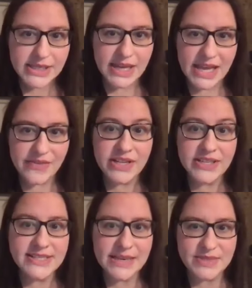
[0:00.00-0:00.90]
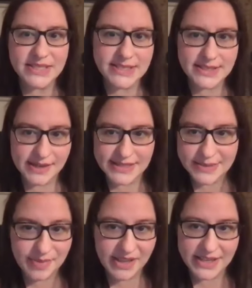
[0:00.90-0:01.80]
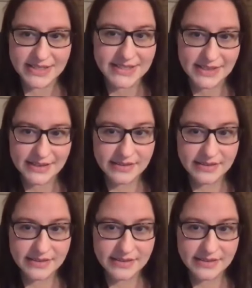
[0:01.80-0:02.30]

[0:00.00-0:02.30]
Evan unzips and starts to piss.